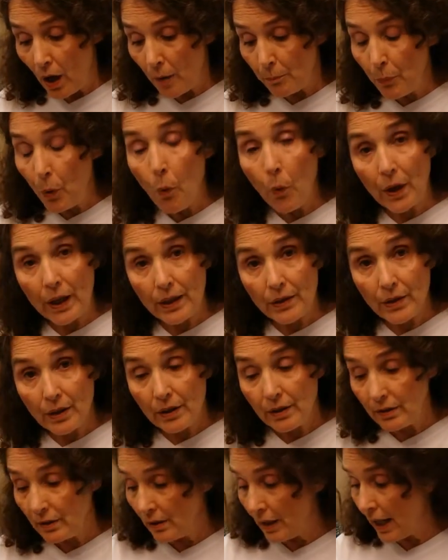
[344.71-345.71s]
point,
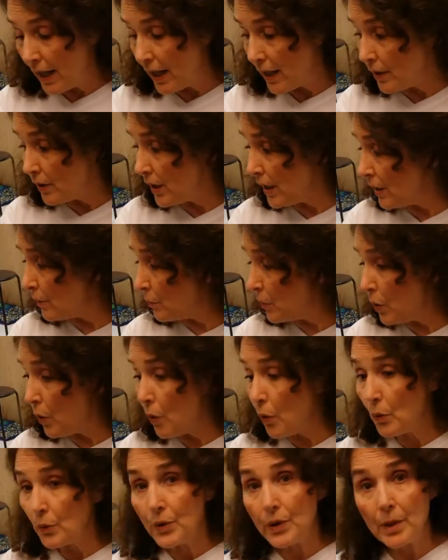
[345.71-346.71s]
and then we'll
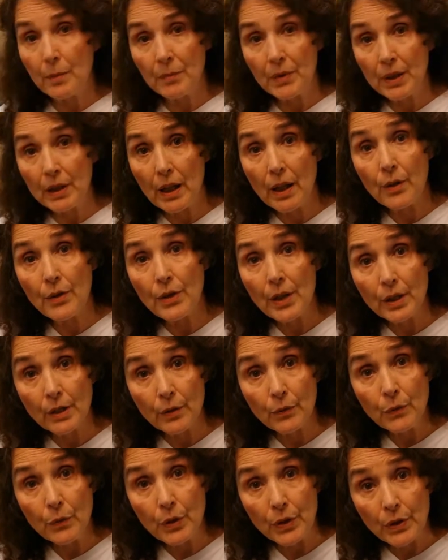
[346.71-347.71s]
hold something else on the
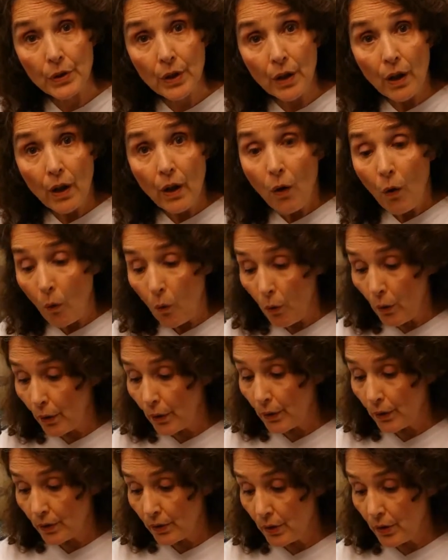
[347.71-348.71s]
foot,
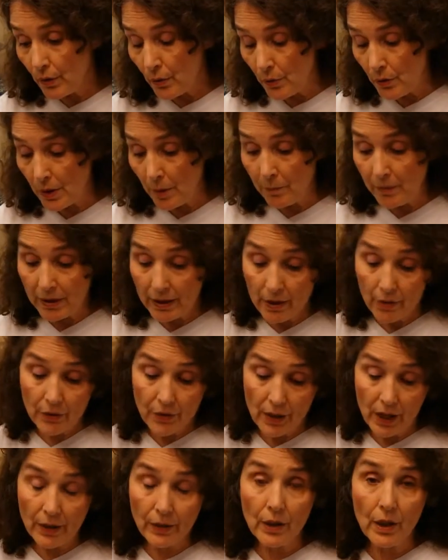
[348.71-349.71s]
or something else
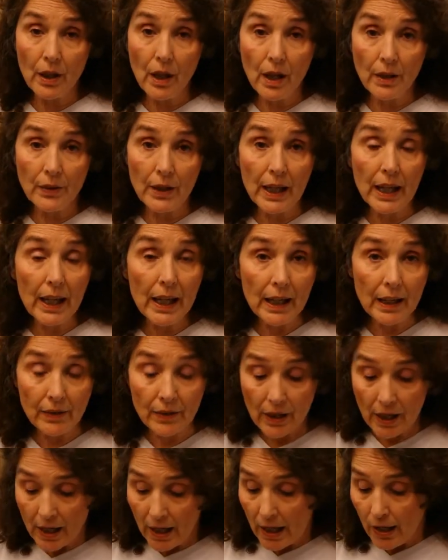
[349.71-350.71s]
on the hand.
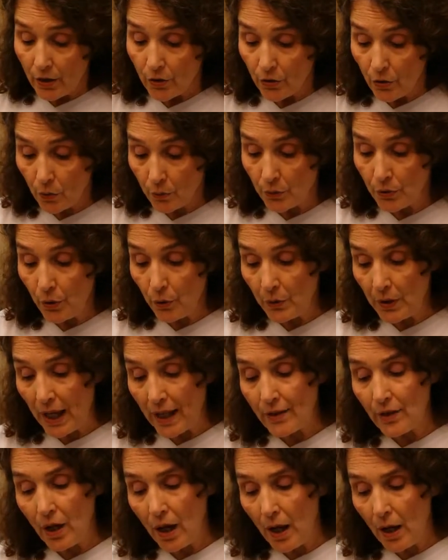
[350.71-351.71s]
So
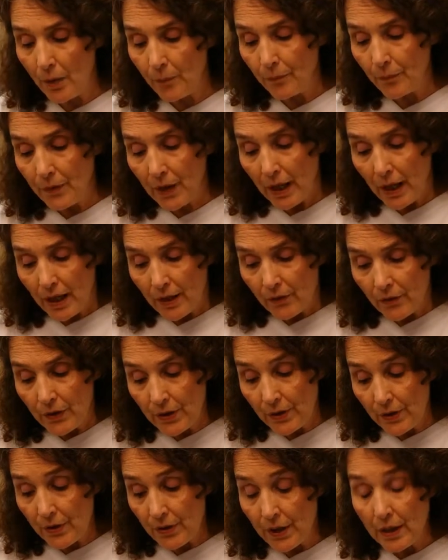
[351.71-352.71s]
that's
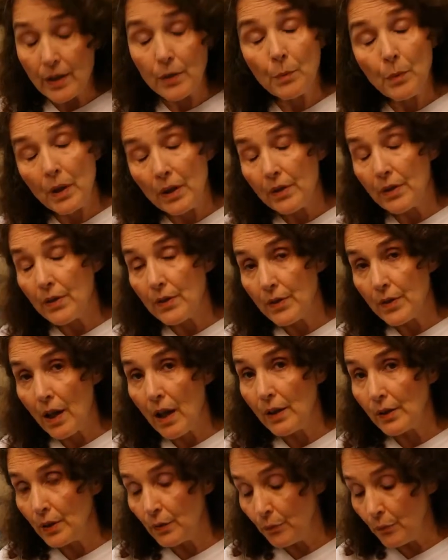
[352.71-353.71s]
this, as well as on
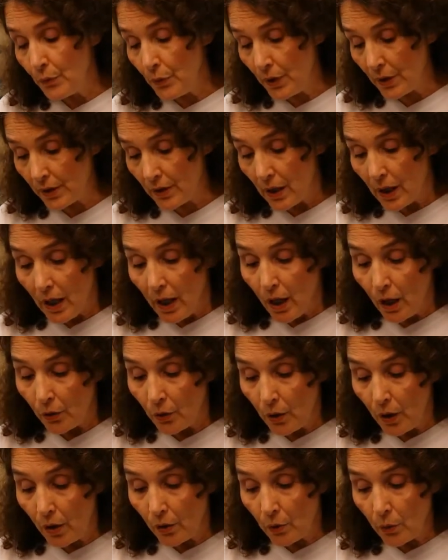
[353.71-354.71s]
the foot,
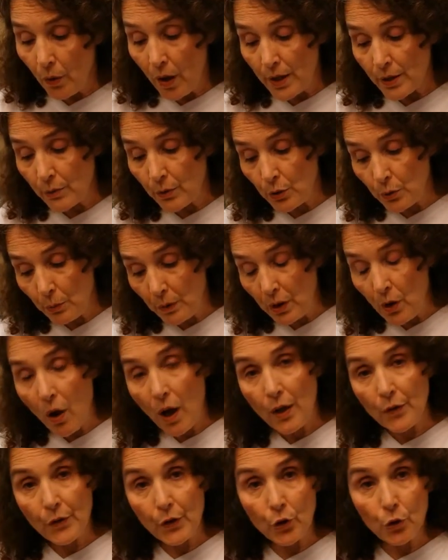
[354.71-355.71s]
across which we call
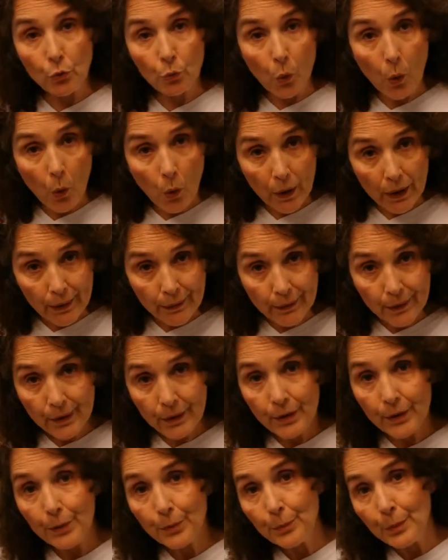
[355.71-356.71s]
the groin
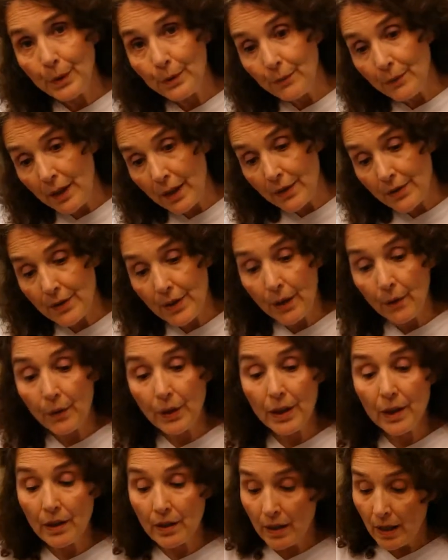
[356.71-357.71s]
reflex
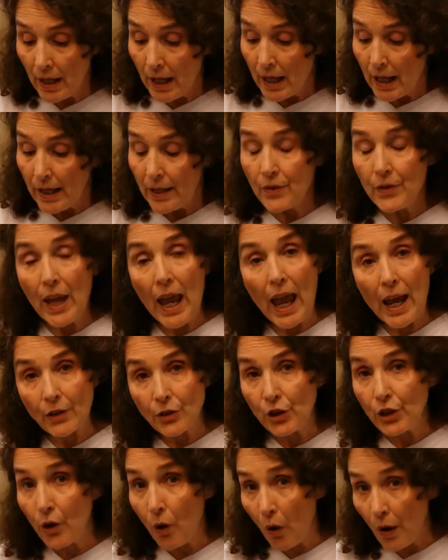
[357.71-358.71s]
area, is
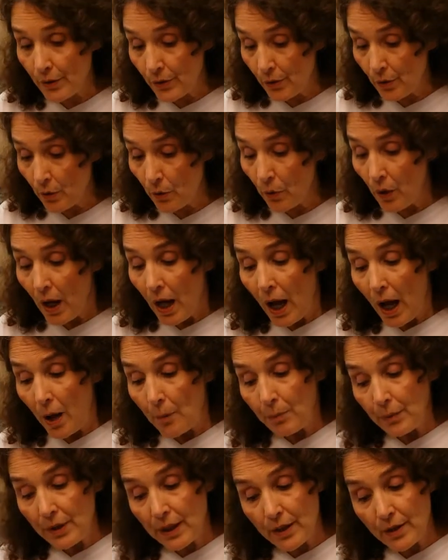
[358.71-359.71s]
actually also a
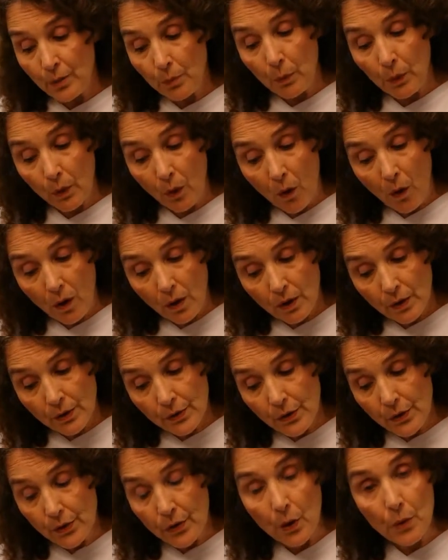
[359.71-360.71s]
place where all
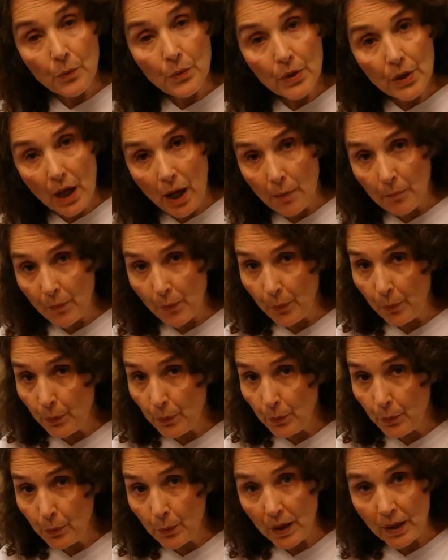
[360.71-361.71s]
the zones come
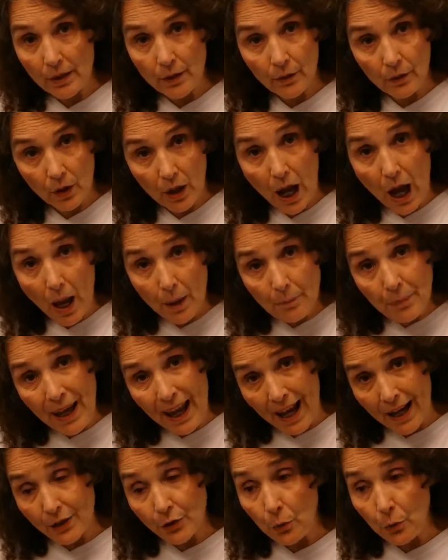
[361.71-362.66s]
through in a compact